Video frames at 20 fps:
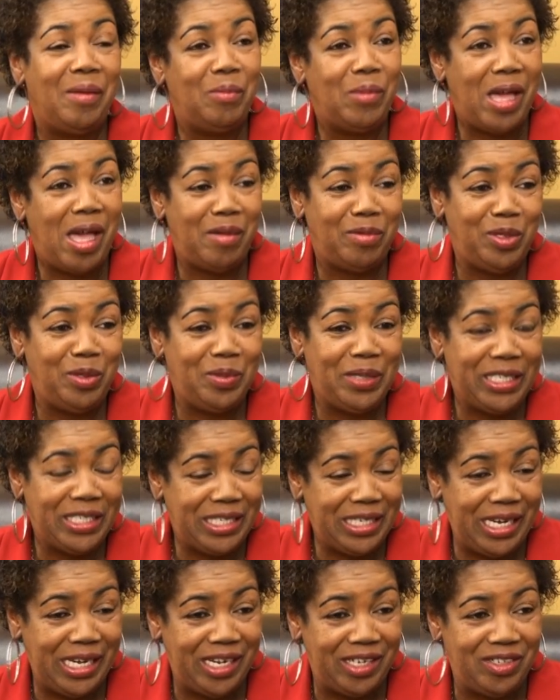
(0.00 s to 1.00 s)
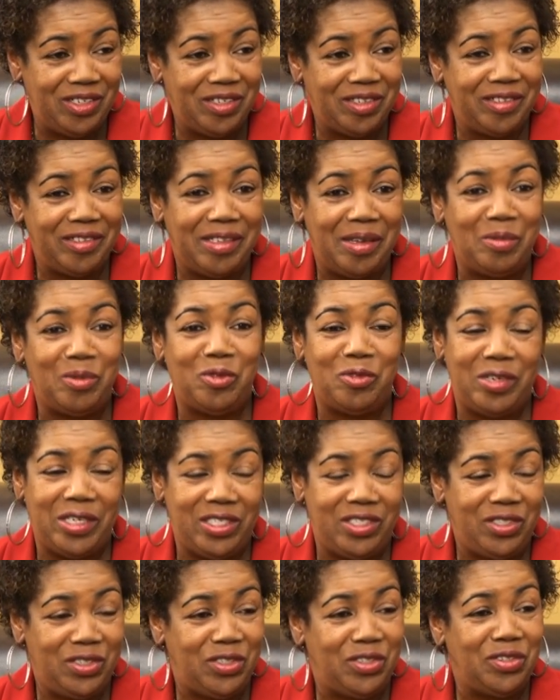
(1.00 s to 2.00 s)
Bobbie McDaniel. I'm a
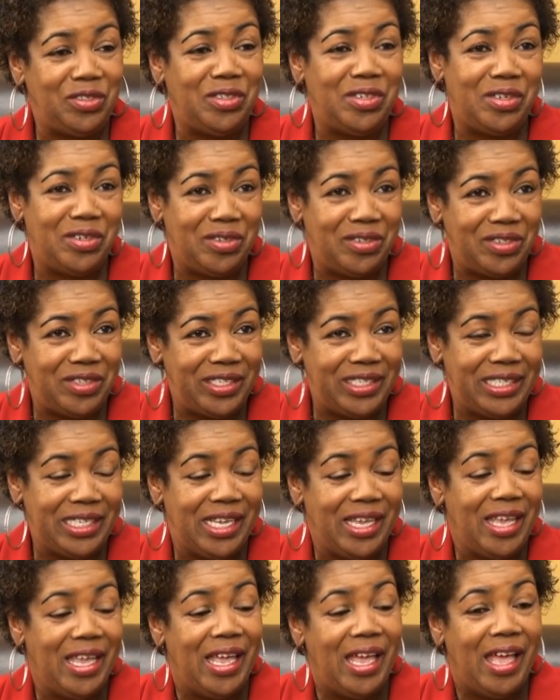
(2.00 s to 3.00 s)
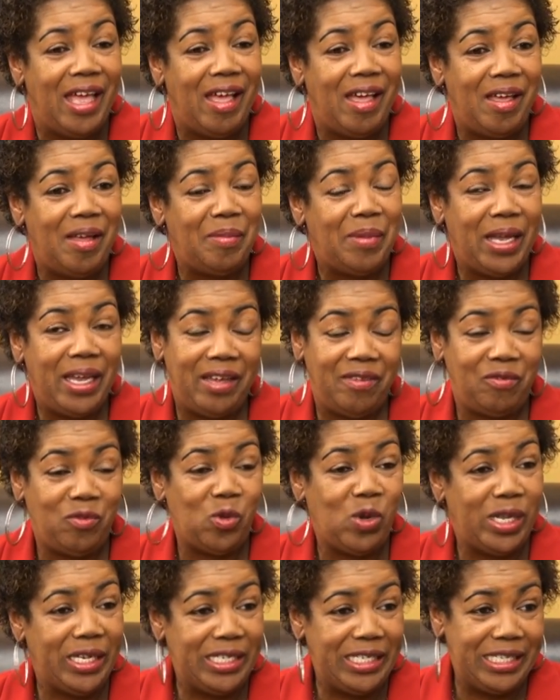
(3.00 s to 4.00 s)
registered nurse. I have
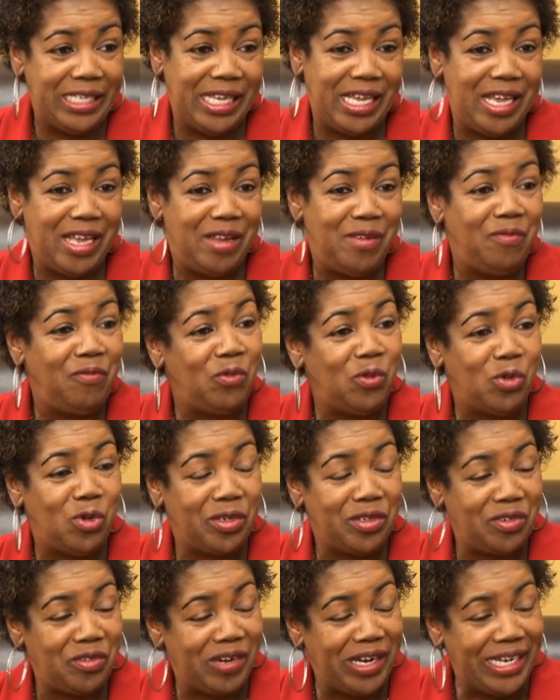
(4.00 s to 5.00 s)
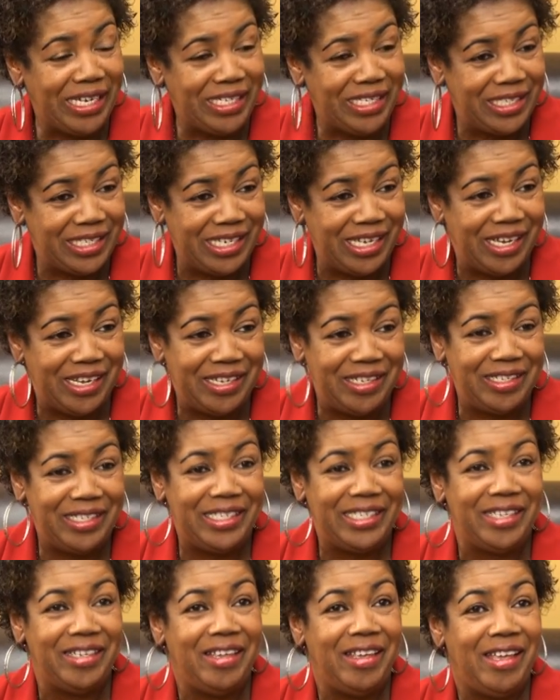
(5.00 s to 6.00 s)
one son, 4
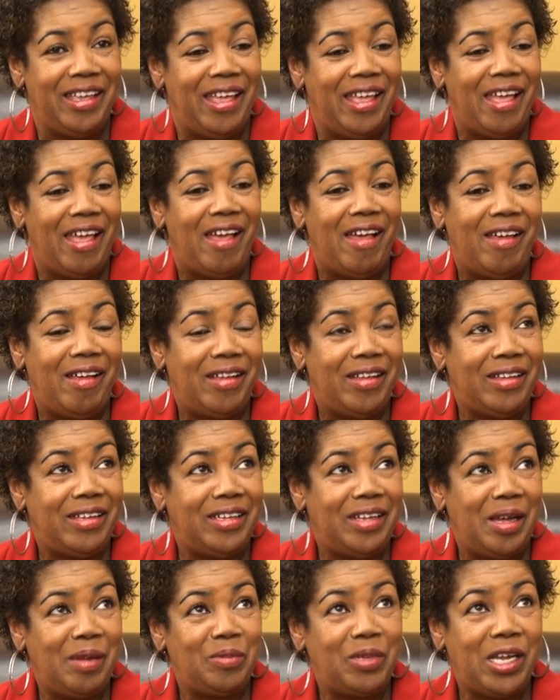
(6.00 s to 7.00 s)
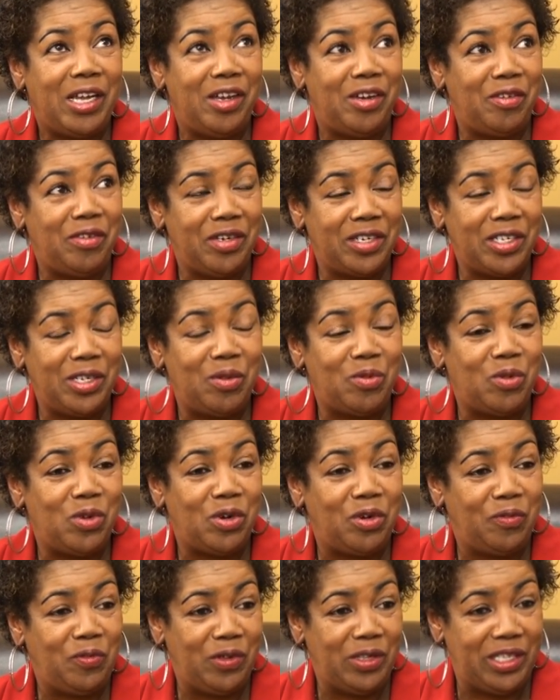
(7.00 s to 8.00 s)
grandsons. I currently
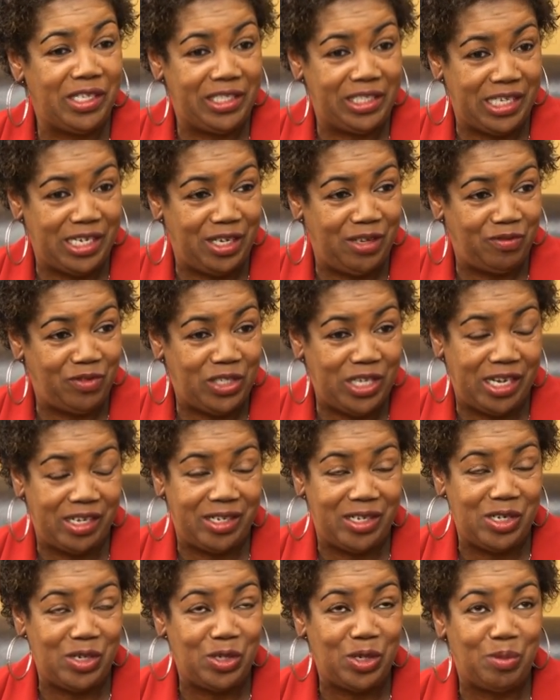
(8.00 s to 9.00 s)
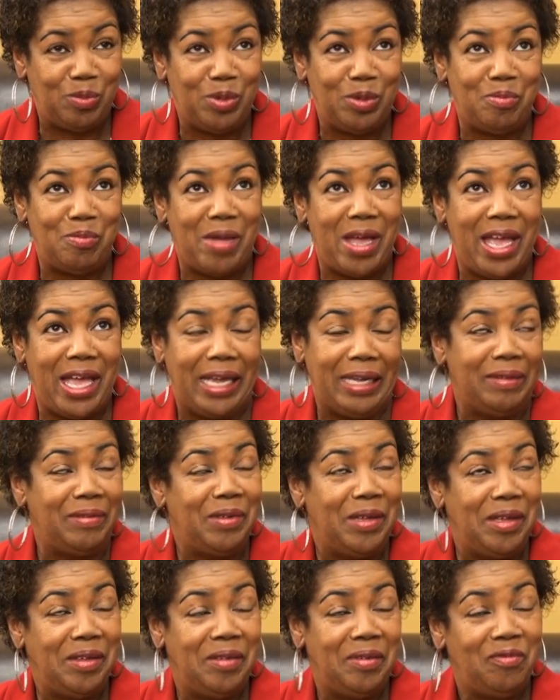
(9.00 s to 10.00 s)
work for the city of Chattanooga, but my
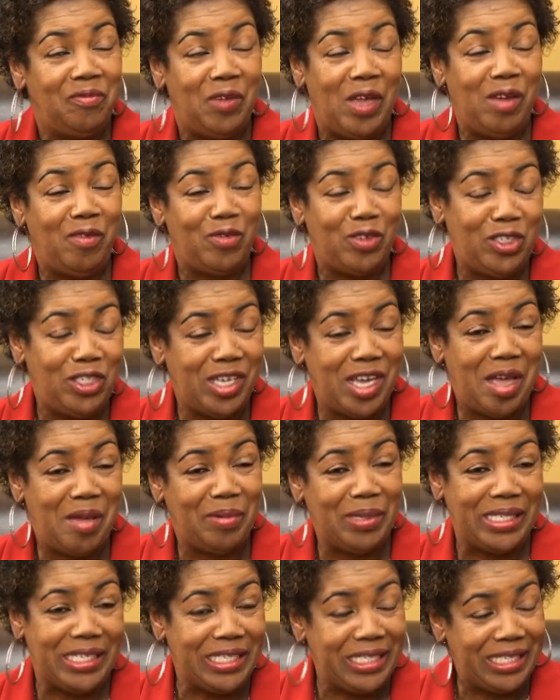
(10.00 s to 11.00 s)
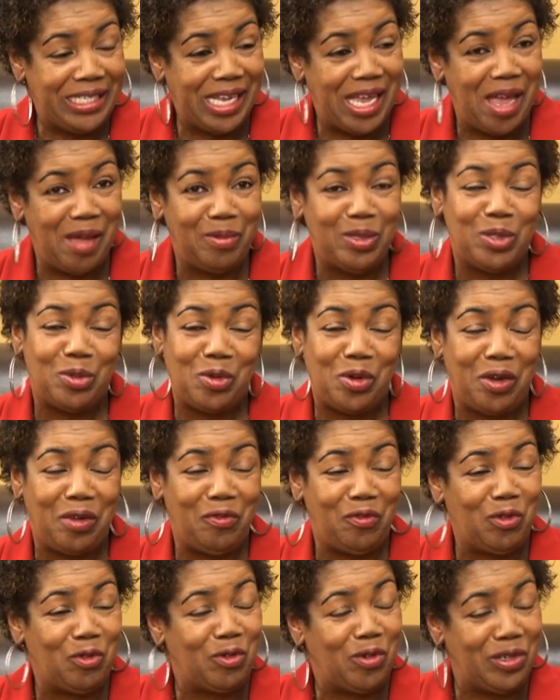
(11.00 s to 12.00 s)
favorite job at this time is working
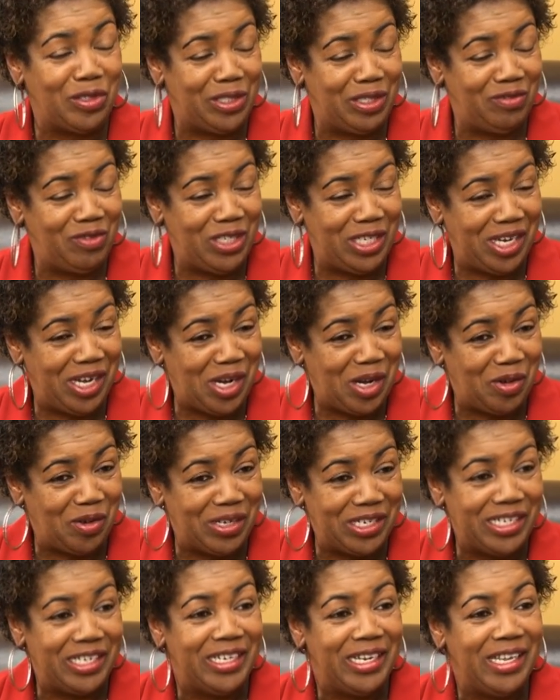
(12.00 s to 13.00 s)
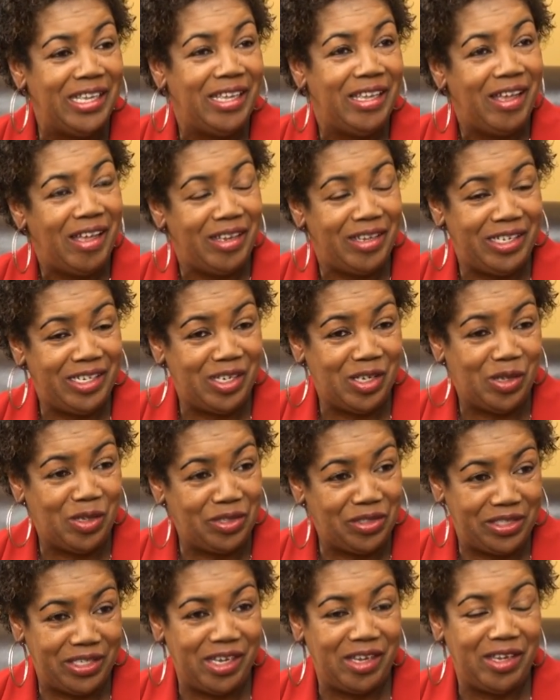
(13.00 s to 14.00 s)
for Rose of Sharon,
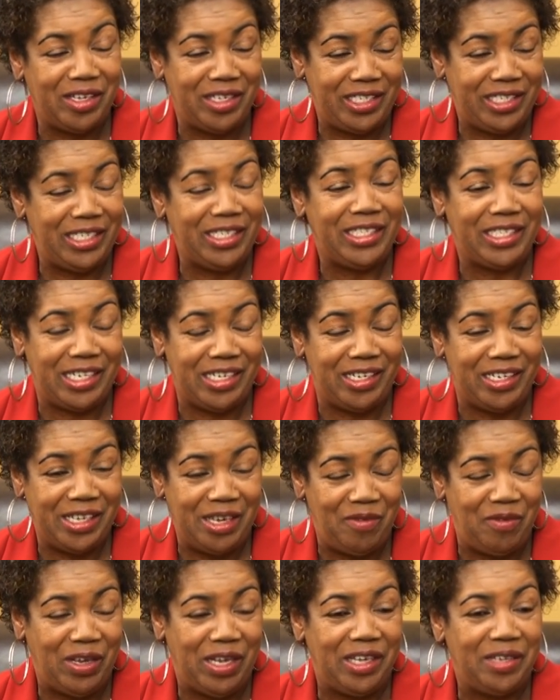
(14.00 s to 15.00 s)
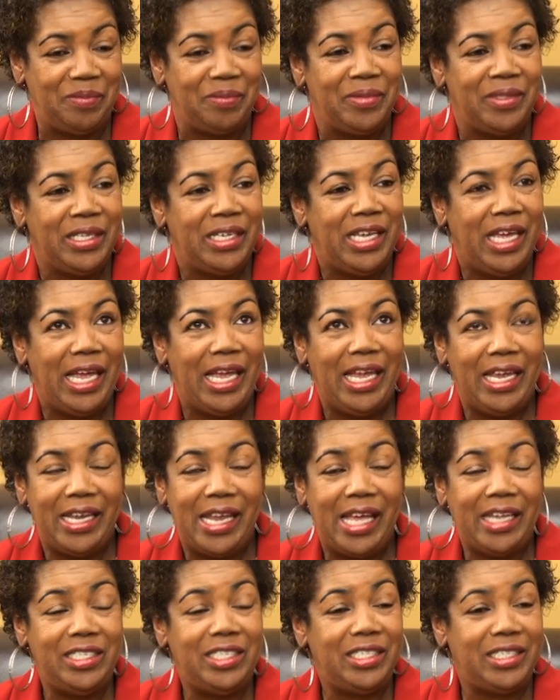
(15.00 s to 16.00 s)
adult assisted living. And
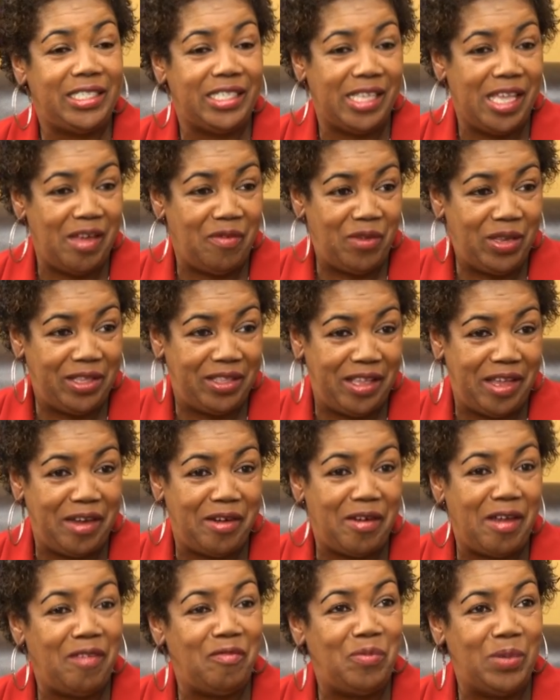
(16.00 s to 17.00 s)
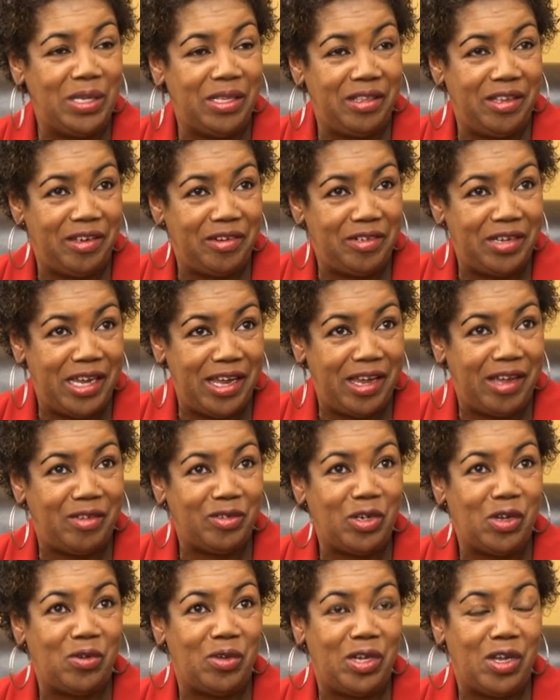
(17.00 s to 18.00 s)
I just love it there. I've been there now
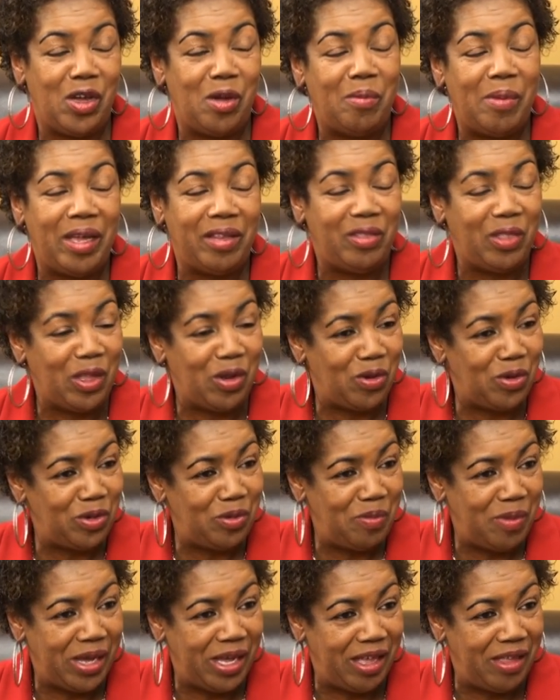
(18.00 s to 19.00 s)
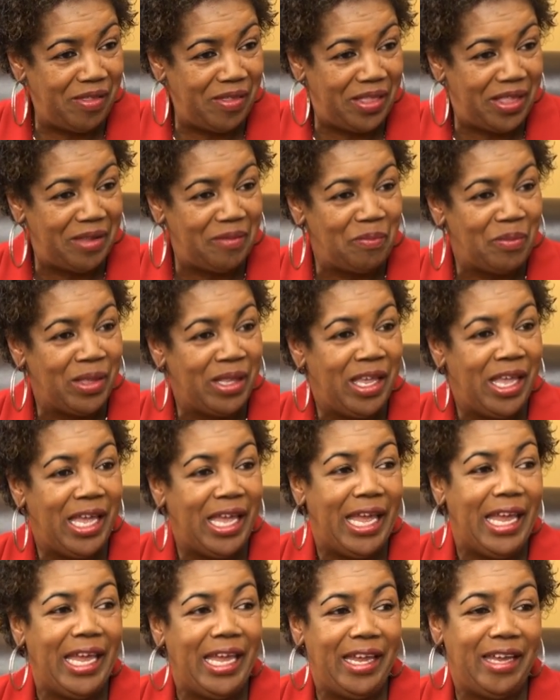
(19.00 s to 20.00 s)
going on my 3rd month,
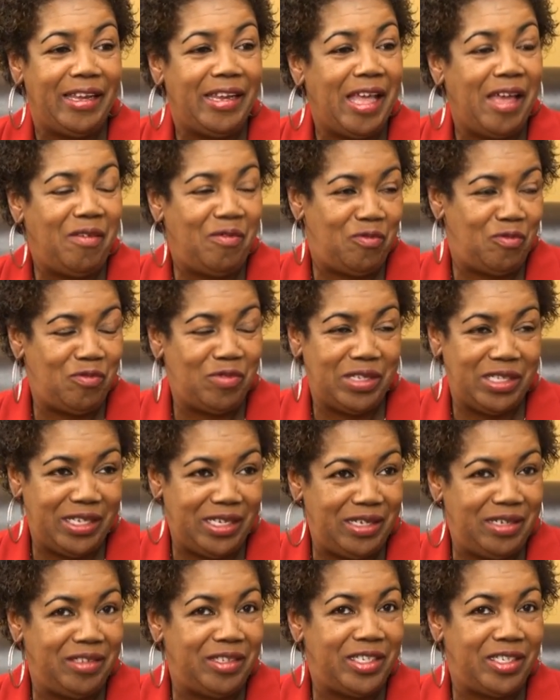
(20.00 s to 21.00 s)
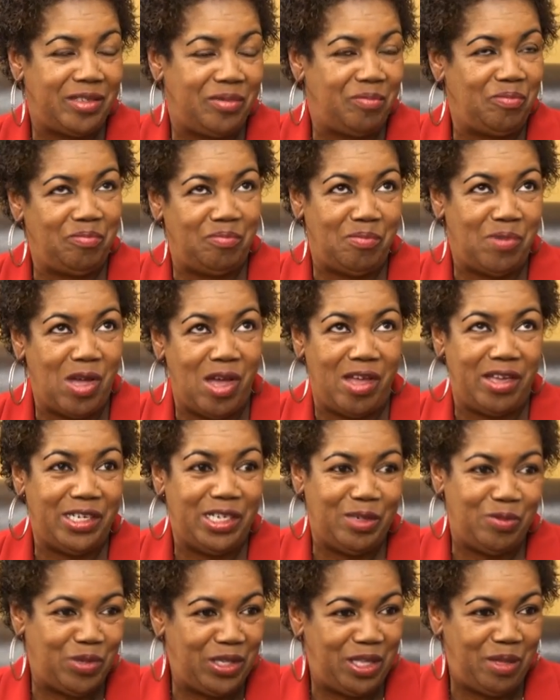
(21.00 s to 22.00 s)
and I've really
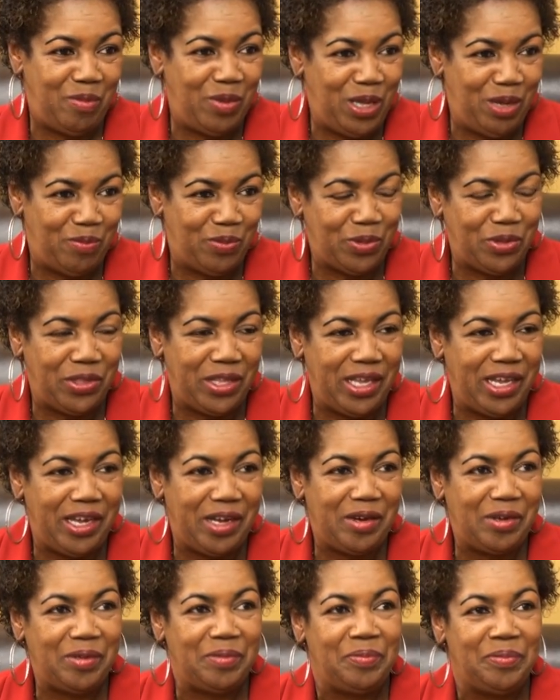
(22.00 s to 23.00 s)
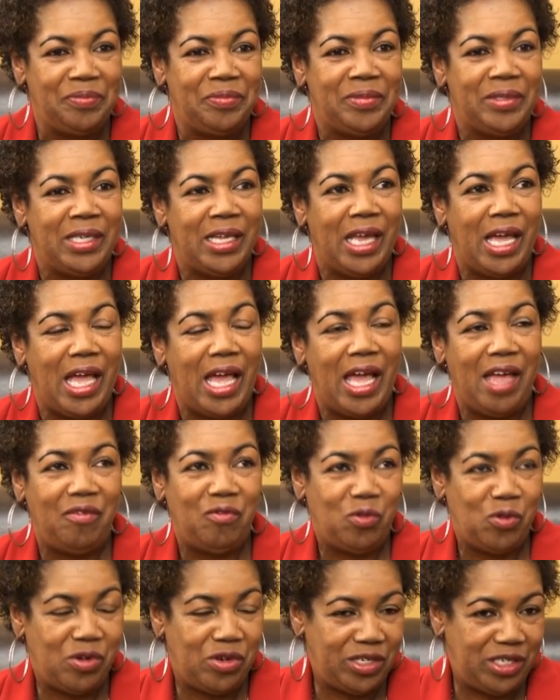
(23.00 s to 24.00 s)
bonded with the people there. I've
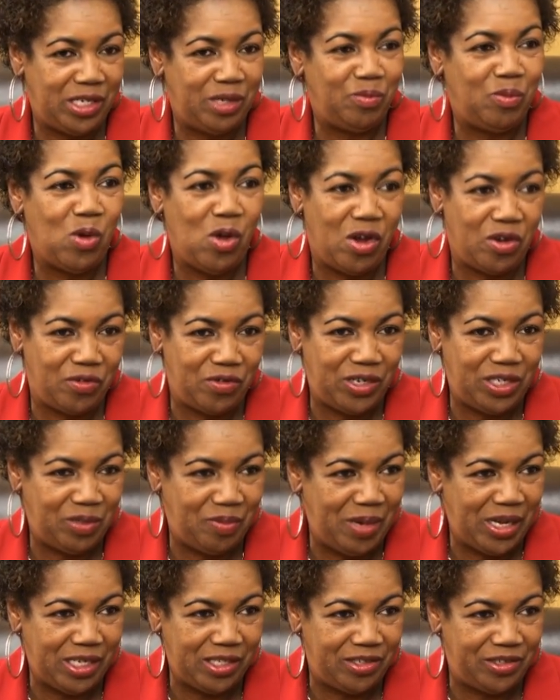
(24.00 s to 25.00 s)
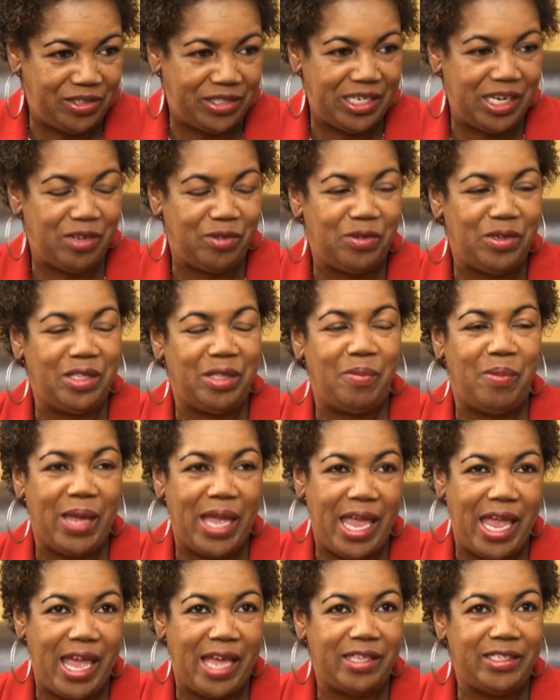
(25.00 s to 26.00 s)
worked at Park Ridge Medical Center in the
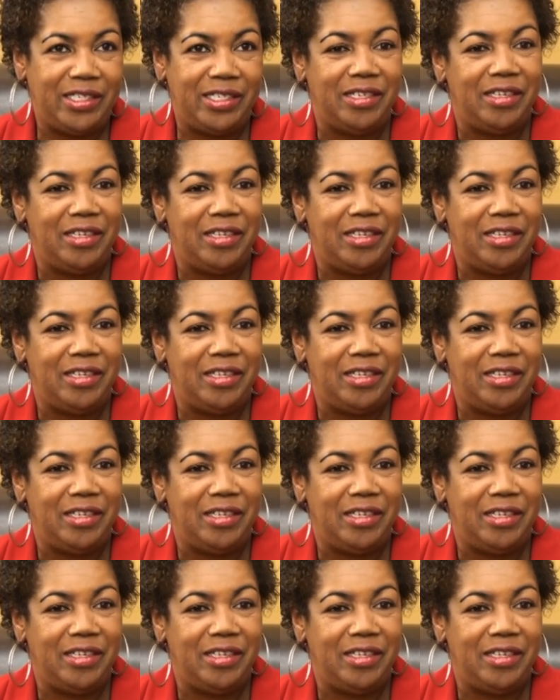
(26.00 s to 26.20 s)
past,